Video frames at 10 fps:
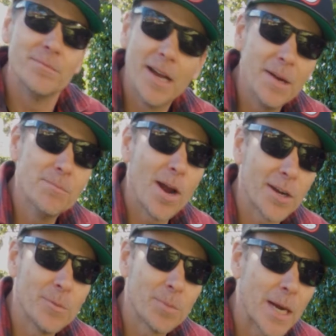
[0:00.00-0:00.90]
Uh,
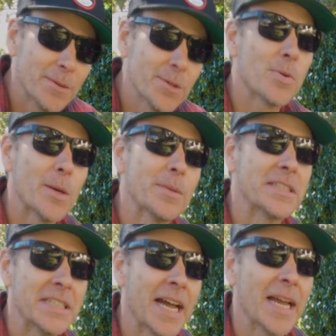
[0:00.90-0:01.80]
Mark, will pro you'll probably
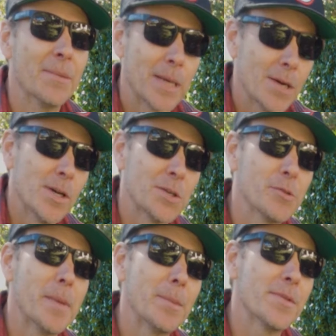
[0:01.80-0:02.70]
deny it, but I want to
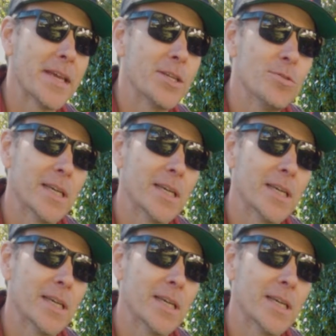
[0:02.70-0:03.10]
remember that you